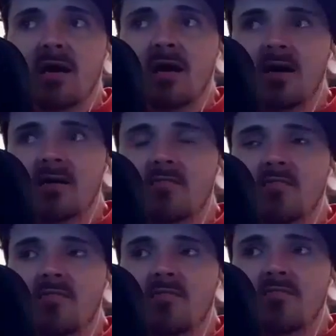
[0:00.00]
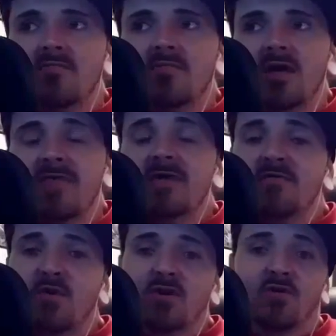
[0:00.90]
Um, and then
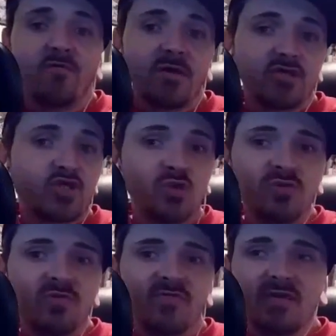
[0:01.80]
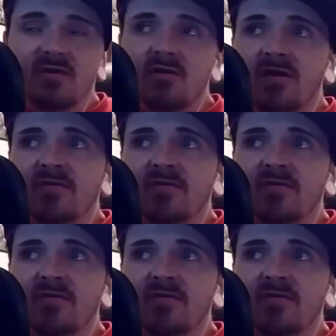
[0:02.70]
if you want to go for like shooter of the year,